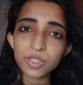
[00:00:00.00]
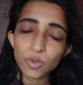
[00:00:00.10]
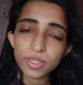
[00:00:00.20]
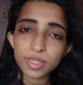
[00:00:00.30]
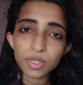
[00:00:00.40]

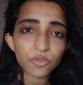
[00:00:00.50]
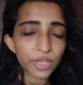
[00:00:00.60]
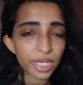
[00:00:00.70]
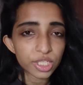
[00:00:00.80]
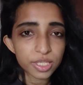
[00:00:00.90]
Sources of
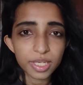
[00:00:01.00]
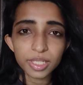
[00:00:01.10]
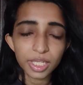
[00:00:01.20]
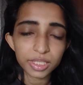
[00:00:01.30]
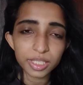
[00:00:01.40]

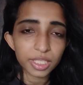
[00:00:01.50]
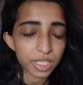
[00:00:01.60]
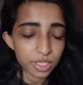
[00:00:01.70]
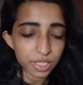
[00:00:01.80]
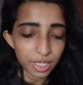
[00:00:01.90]
ancient Indian
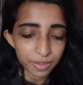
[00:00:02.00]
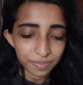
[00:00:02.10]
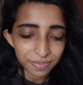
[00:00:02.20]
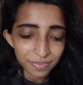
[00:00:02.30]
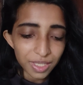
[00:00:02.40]
history.
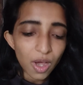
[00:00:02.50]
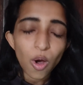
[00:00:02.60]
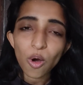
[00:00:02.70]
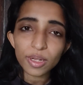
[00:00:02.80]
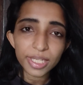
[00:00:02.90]

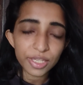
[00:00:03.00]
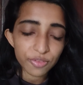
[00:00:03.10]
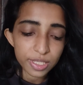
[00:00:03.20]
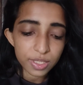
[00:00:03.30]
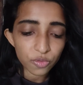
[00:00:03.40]
All
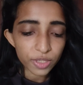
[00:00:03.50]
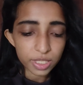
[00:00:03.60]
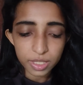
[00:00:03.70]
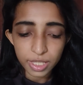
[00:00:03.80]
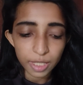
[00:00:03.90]
events of
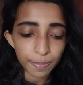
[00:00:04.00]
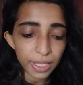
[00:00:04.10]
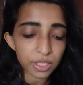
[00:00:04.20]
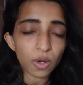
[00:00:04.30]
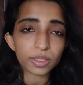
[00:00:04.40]
history
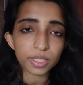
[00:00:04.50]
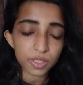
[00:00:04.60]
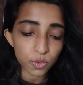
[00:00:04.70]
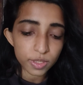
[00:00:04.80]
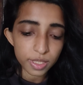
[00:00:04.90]
depend on the
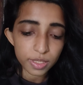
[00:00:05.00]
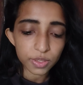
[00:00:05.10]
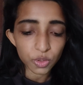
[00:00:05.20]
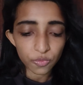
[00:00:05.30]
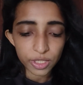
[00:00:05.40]
sources
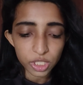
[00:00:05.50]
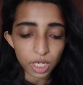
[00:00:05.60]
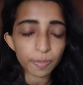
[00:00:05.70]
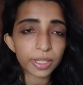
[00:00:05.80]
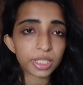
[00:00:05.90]
through which
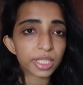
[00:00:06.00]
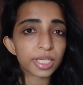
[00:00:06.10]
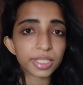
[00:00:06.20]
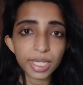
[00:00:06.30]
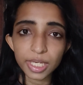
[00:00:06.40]
a
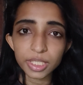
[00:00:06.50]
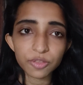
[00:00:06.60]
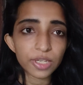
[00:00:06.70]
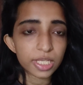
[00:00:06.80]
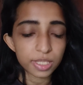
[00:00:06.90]
particular
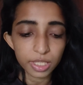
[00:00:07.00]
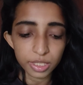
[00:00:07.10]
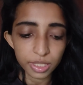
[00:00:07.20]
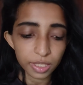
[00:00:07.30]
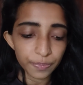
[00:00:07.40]
narrative is
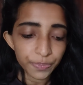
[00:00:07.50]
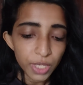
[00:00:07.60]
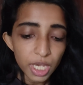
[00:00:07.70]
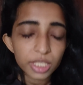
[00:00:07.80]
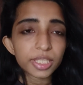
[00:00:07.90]
written.
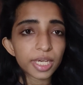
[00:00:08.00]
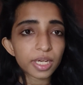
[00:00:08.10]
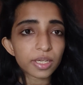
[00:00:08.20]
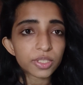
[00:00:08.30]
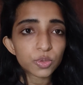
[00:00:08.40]

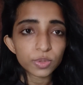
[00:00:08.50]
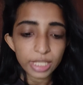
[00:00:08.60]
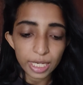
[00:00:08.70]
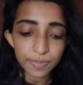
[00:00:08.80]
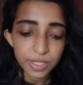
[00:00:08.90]
There are two
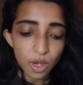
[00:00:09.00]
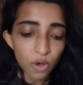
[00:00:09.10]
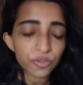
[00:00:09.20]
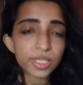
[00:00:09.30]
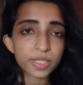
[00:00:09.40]
types
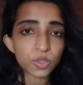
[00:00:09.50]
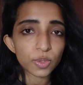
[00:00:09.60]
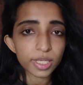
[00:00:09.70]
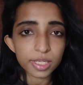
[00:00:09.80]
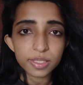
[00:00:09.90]
of
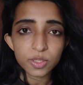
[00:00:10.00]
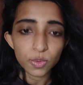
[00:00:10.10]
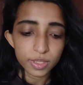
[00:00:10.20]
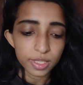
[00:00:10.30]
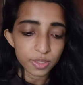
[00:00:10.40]
historical
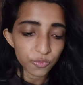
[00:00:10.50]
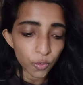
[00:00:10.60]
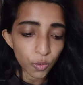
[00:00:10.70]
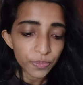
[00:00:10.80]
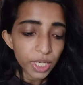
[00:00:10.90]
sources
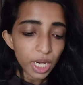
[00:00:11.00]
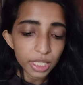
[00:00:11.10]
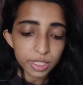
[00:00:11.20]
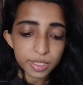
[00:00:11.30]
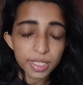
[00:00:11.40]
for
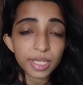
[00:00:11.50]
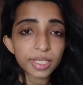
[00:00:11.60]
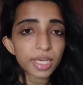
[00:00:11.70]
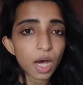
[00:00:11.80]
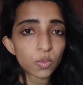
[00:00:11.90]

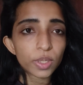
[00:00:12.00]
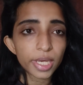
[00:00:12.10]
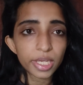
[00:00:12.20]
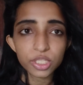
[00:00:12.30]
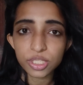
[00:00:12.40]
understanding our
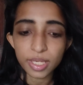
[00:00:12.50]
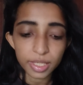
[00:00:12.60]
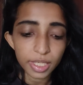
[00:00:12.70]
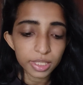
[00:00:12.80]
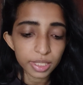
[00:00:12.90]

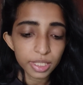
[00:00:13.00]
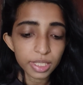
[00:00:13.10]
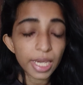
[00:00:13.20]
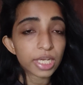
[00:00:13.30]
ancient Indian